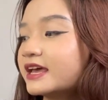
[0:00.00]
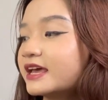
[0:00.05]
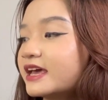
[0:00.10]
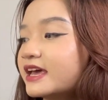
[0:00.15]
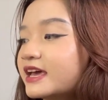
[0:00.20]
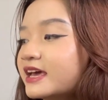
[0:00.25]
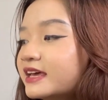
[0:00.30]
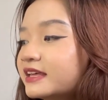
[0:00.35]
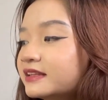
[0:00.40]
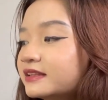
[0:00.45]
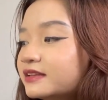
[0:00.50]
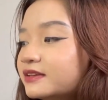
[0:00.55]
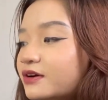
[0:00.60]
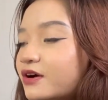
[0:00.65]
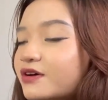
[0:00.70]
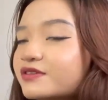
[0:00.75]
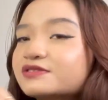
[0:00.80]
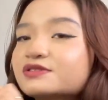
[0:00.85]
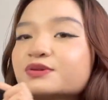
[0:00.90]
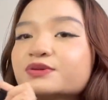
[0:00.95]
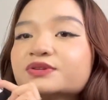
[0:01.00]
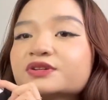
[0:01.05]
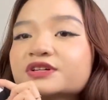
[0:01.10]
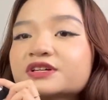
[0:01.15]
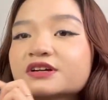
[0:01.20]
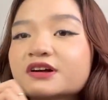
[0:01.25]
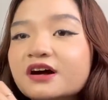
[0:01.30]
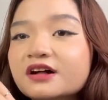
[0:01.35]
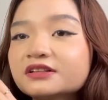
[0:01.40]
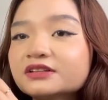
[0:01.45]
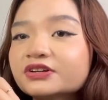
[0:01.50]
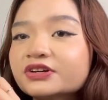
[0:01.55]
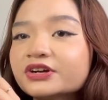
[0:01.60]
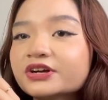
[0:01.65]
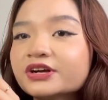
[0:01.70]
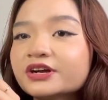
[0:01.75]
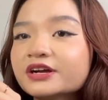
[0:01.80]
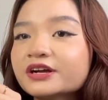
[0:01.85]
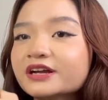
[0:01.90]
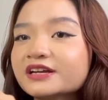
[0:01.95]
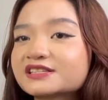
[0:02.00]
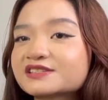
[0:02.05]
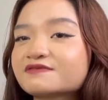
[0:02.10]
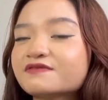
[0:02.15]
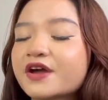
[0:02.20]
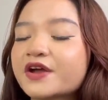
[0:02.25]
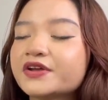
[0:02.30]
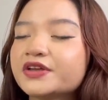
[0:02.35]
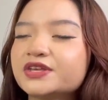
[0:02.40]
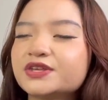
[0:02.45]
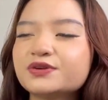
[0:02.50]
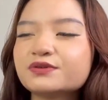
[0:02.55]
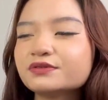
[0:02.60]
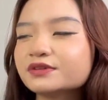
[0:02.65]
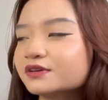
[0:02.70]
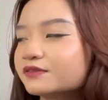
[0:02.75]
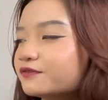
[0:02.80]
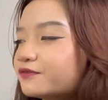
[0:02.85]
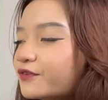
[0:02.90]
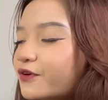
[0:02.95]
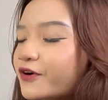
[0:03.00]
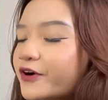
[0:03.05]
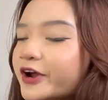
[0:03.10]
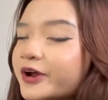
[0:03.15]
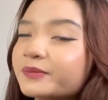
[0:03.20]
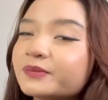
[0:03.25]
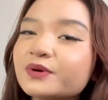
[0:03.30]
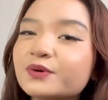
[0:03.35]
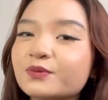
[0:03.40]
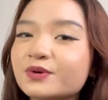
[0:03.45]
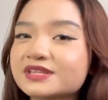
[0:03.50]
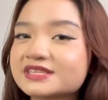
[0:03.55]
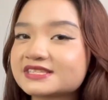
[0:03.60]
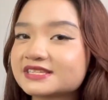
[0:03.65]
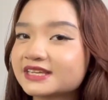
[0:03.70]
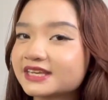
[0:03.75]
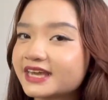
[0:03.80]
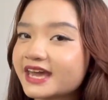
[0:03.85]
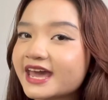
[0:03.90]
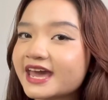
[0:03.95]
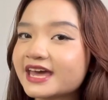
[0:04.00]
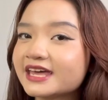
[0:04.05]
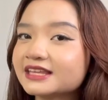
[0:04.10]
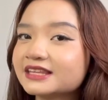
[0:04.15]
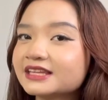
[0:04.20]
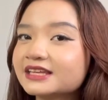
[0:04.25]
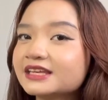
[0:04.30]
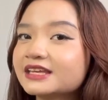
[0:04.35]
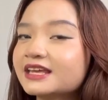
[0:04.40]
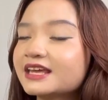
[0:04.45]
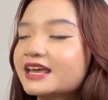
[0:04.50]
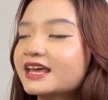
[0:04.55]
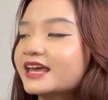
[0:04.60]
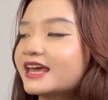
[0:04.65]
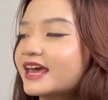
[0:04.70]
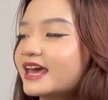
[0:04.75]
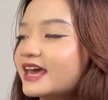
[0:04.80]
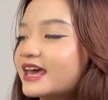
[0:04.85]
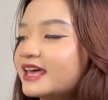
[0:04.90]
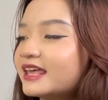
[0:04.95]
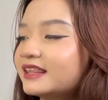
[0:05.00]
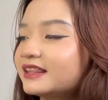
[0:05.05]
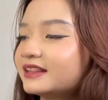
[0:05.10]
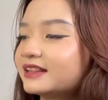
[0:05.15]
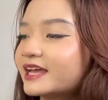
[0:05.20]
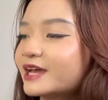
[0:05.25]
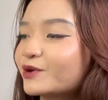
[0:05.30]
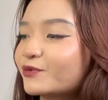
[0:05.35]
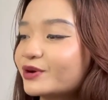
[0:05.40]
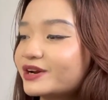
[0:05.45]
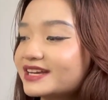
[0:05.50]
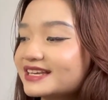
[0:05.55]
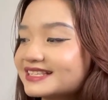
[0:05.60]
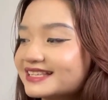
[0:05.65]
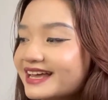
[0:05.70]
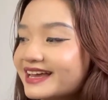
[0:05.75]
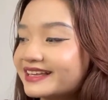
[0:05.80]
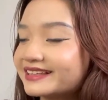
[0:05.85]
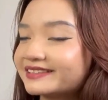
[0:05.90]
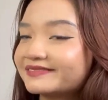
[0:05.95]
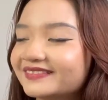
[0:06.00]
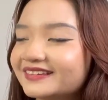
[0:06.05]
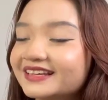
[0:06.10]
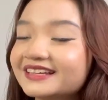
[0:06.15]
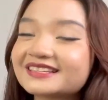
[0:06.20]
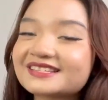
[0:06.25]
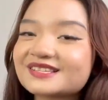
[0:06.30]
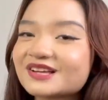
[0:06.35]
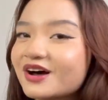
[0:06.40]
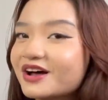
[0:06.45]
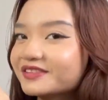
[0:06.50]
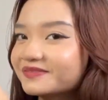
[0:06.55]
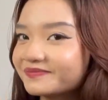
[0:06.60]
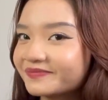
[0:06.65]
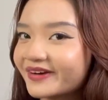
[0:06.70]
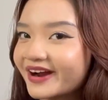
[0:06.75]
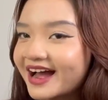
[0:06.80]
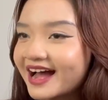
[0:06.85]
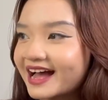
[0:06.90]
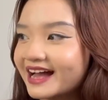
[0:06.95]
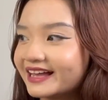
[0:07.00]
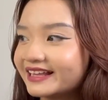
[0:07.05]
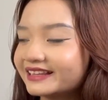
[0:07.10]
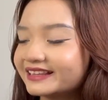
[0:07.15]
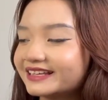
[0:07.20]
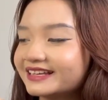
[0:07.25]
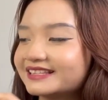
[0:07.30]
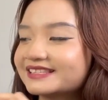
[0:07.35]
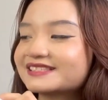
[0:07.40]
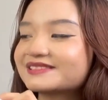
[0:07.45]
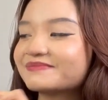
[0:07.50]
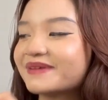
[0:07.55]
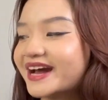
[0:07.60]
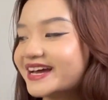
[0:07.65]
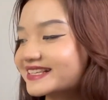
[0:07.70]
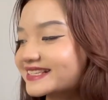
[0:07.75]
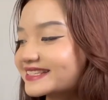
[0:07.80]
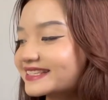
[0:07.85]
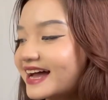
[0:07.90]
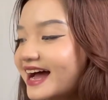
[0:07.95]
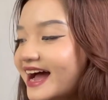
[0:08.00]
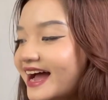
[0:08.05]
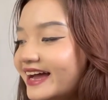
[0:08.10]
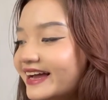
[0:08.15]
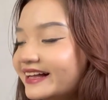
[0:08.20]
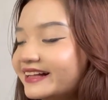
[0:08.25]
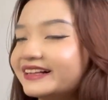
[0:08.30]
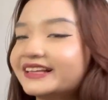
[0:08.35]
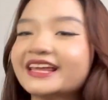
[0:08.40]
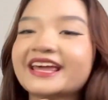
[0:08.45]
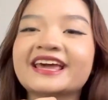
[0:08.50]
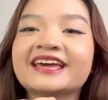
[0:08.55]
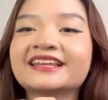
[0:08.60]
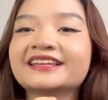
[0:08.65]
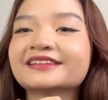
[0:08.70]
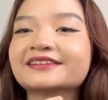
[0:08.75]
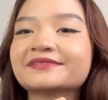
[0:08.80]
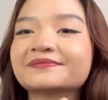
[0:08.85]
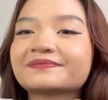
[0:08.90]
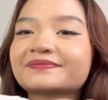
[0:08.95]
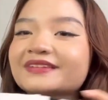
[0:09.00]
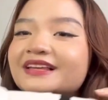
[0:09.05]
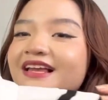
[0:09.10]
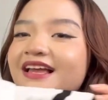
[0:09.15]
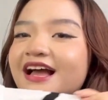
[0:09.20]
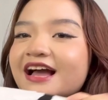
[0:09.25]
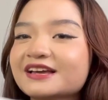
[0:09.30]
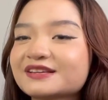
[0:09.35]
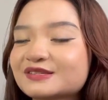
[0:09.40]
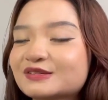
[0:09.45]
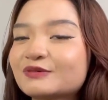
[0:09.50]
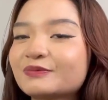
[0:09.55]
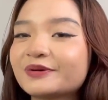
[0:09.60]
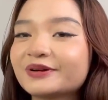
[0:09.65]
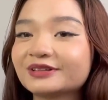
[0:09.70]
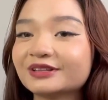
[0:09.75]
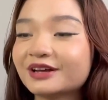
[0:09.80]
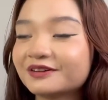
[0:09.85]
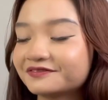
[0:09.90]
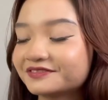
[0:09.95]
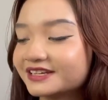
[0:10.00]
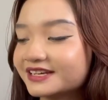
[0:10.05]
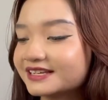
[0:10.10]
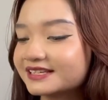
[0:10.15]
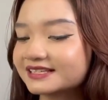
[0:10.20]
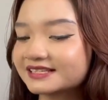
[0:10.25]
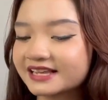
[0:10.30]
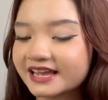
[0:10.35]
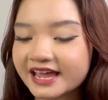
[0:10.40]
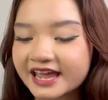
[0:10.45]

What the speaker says: And also the color, it's very uniform once again, and like what I said, it's on brand, it's my style, and I super love this.